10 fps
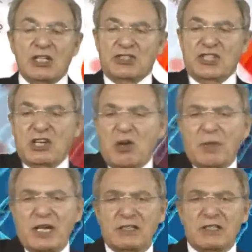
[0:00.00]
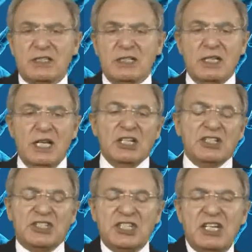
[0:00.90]
Genomics,
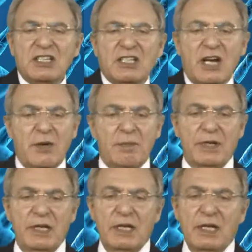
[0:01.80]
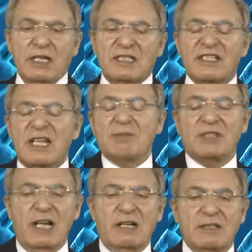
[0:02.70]
gene therapy, stem
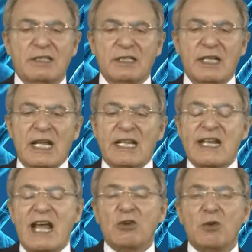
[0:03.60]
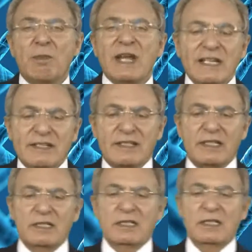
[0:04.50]
cells,
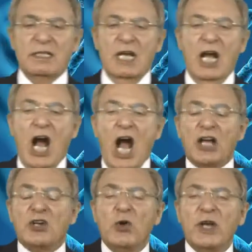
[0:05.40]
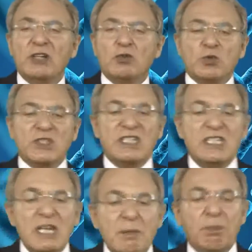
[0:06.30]
nanomedicine are going to
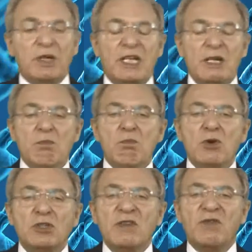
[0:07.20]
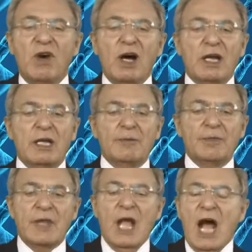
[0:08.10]
deeply modify
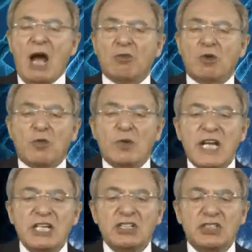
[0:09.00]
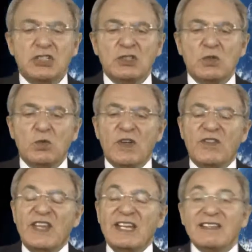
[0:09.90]
our relation
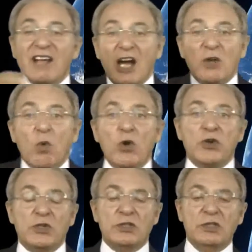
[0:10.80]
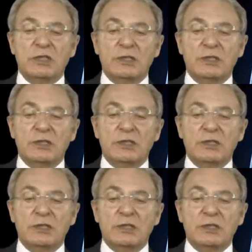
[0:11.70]
with the entire world.